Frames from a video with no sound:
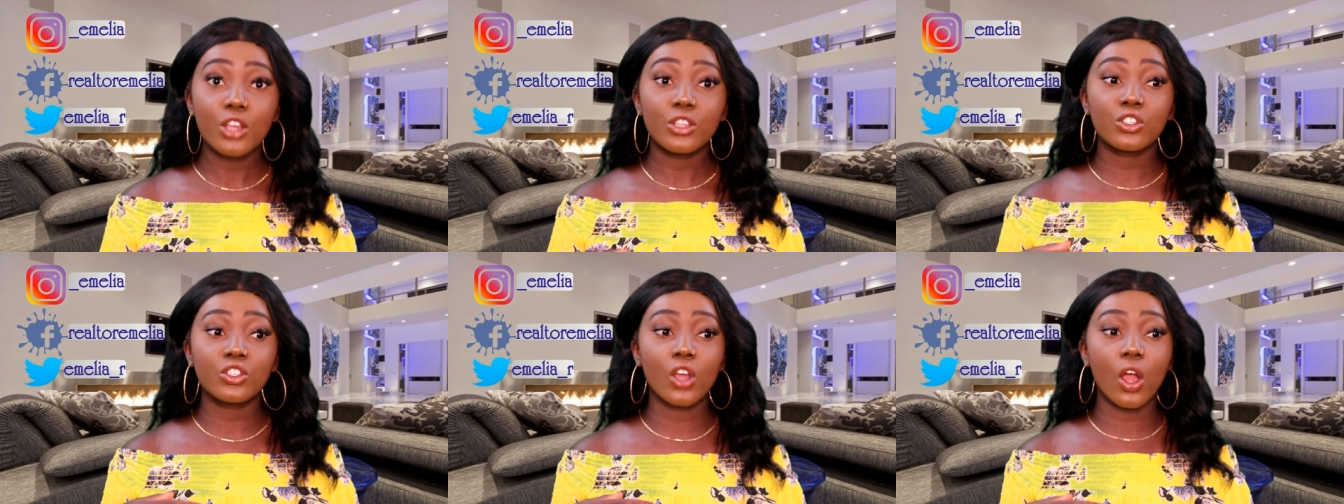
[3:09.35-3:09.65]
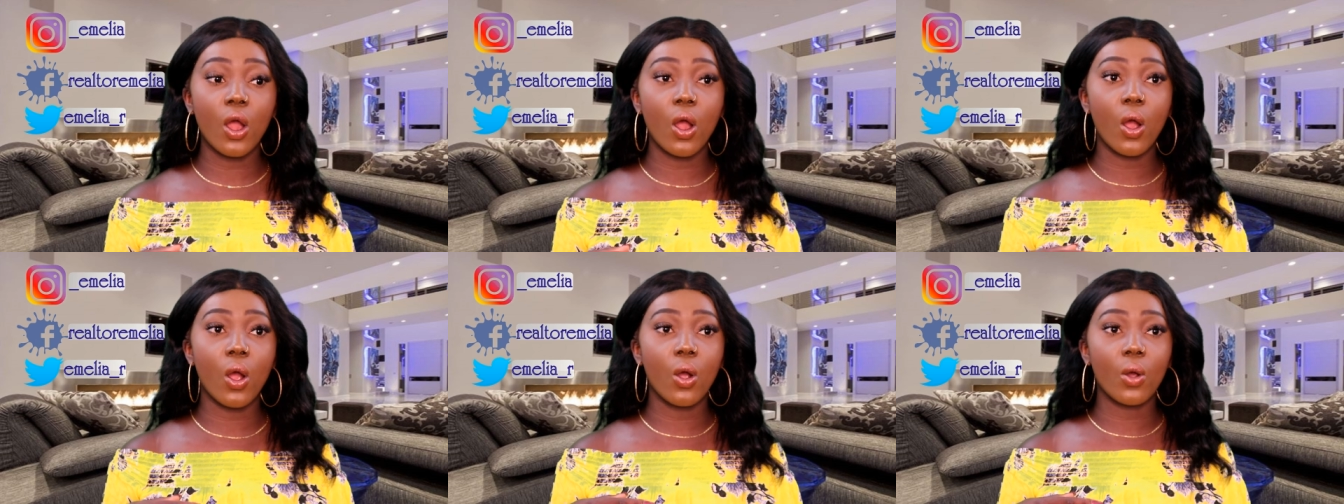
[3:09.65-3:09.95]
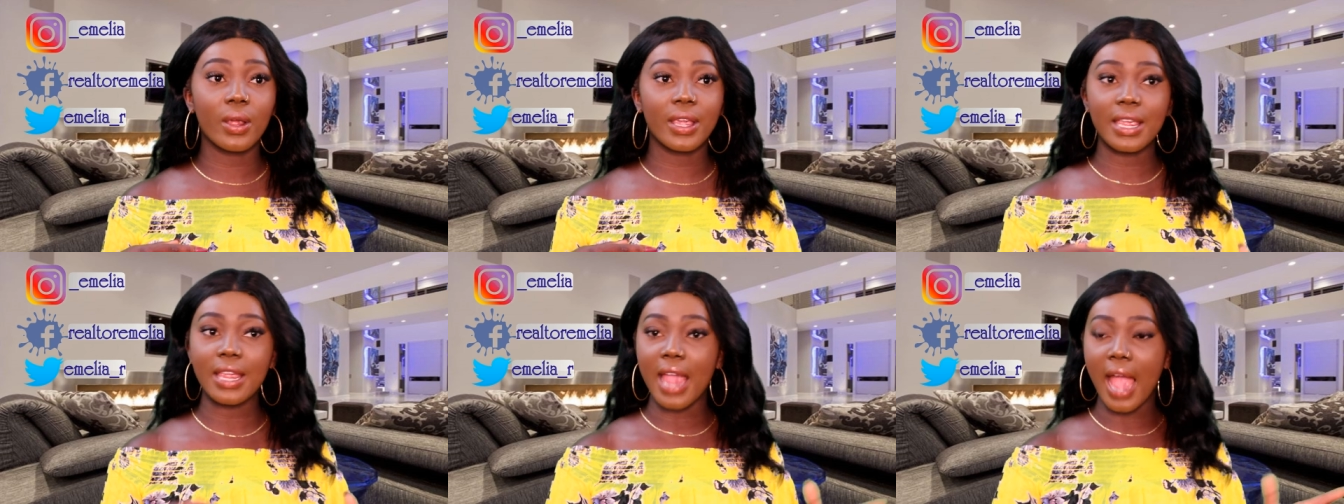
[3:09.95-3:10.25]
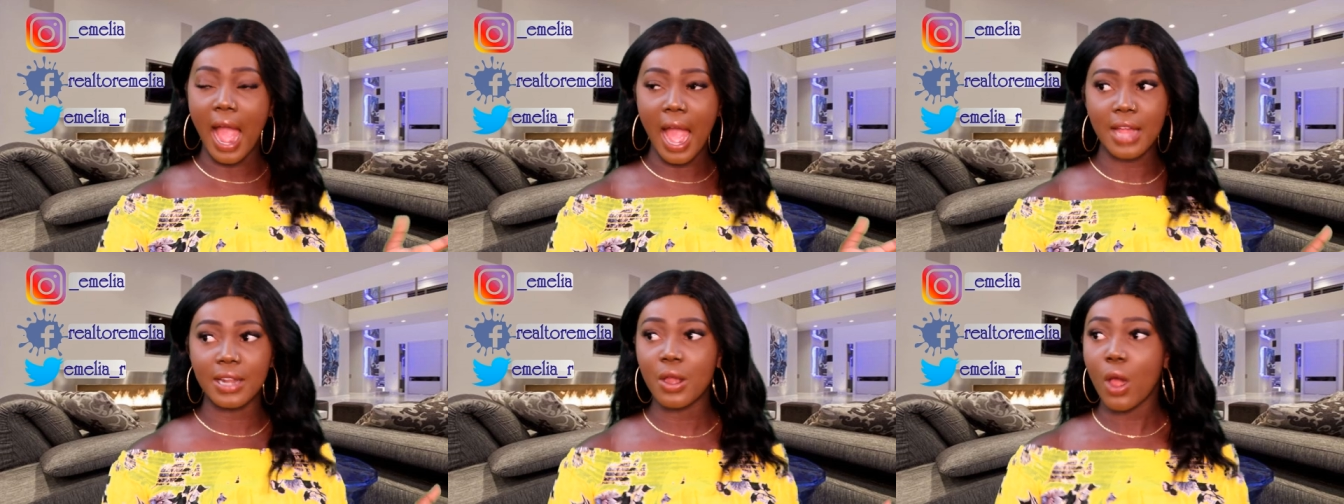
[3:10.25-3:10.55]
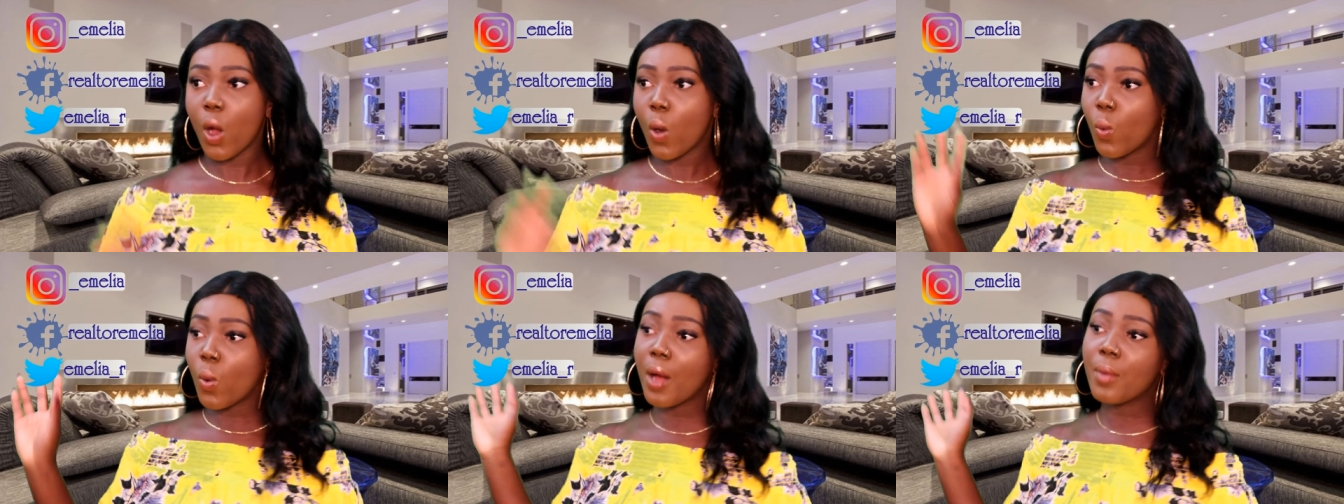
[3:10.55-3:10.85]
So he
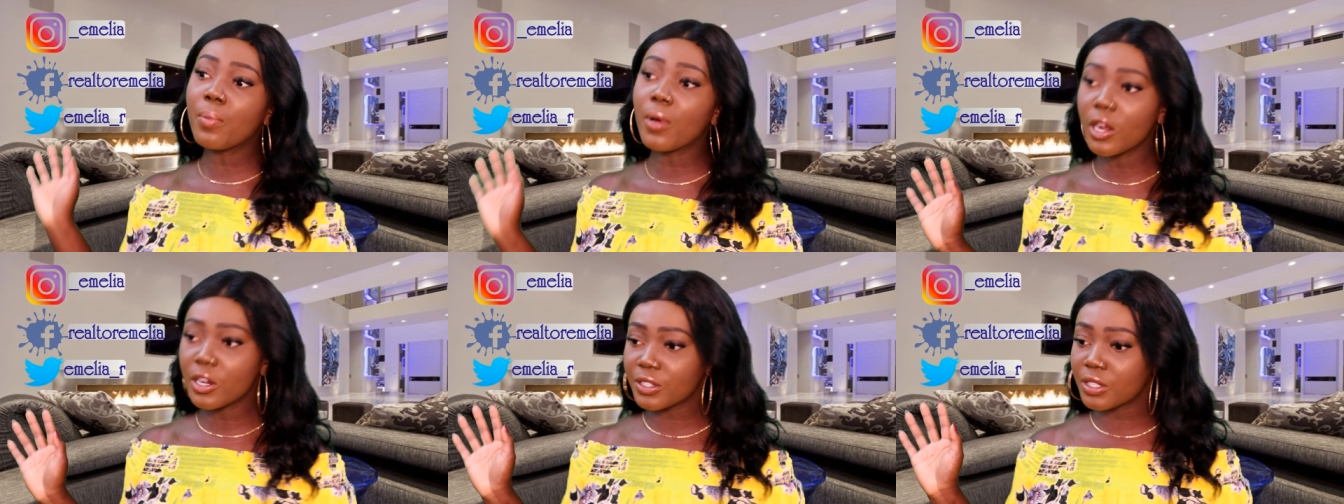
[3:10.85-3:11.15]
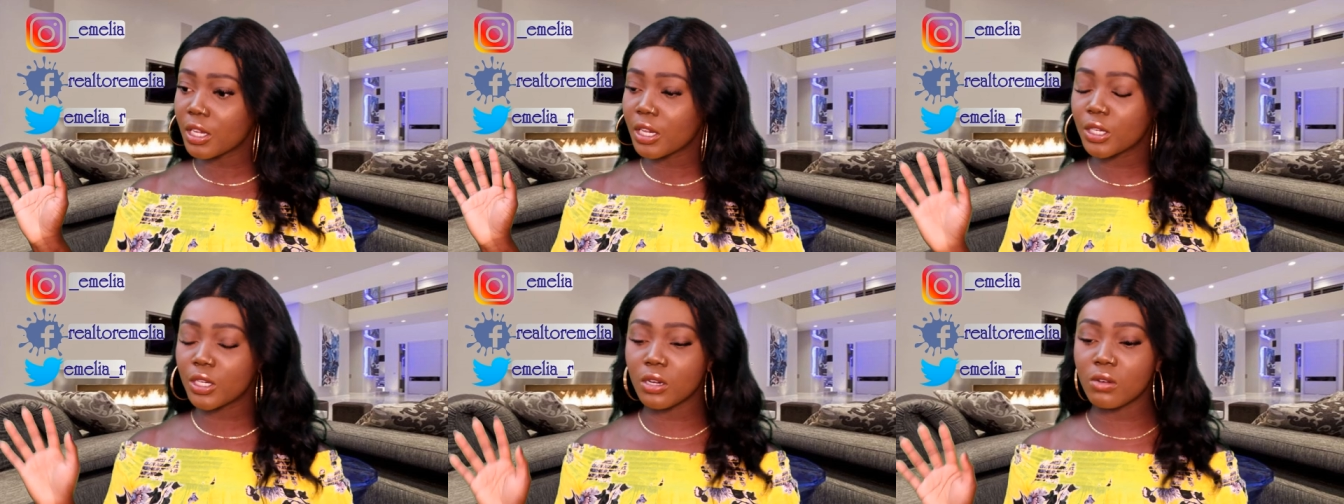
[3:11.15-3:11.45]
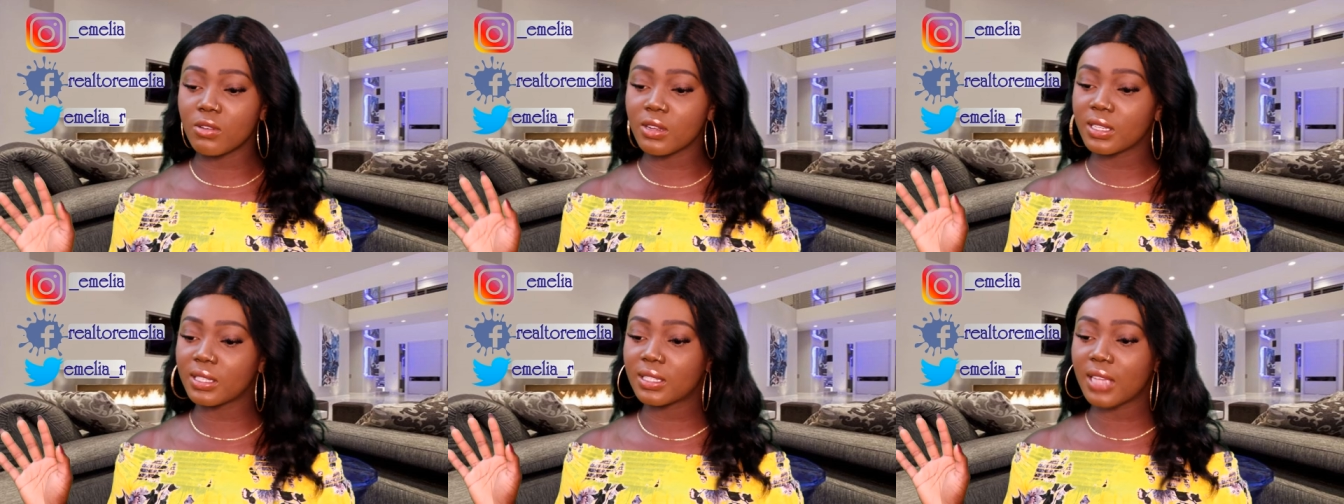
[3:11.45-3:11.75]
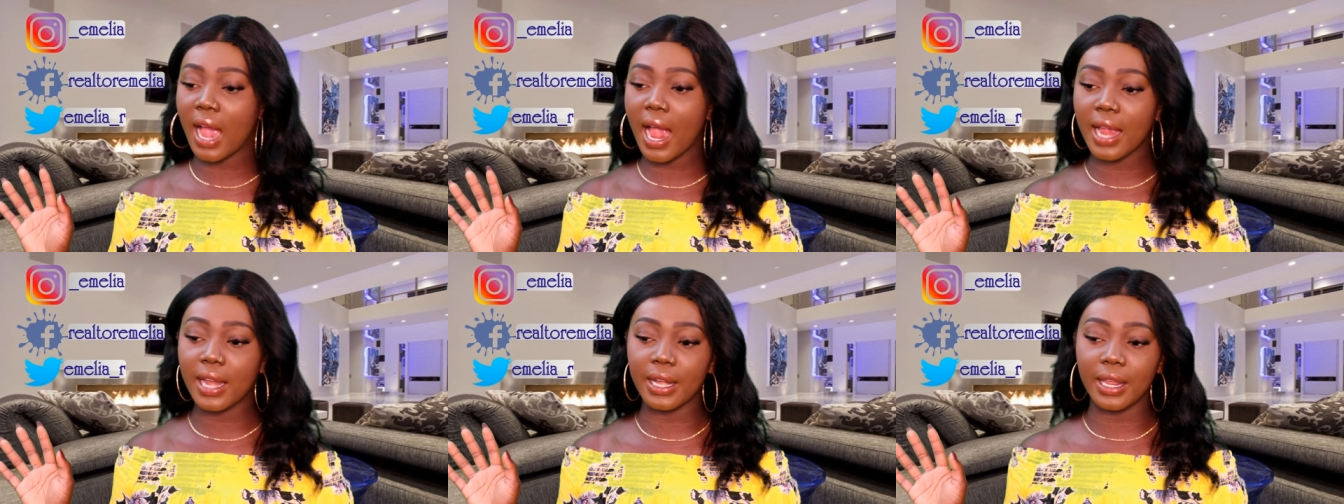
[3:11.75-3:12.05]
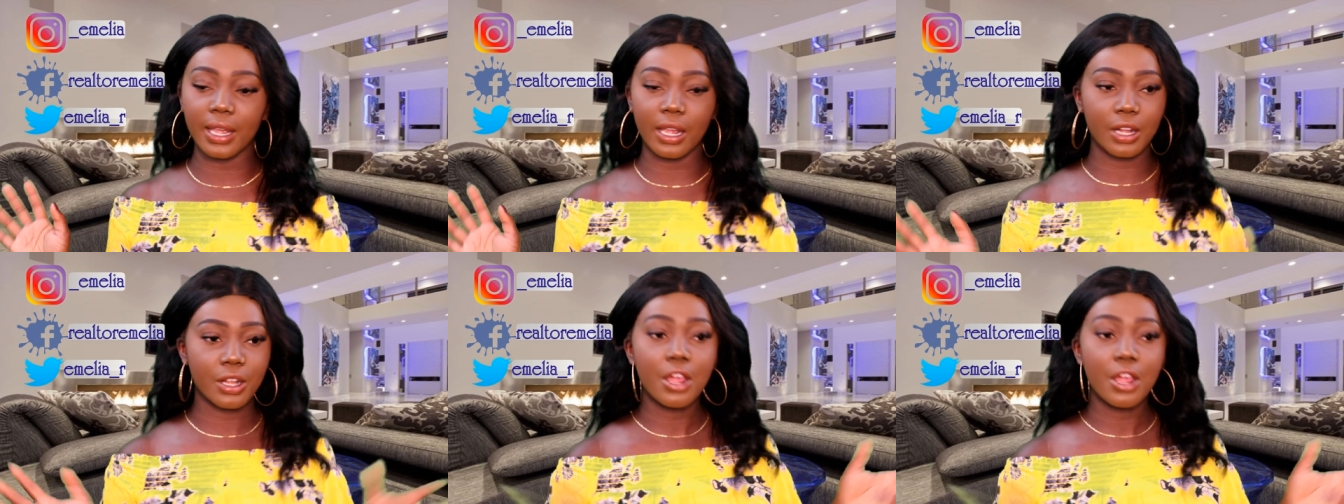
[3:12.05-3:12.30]
had one person doing siding,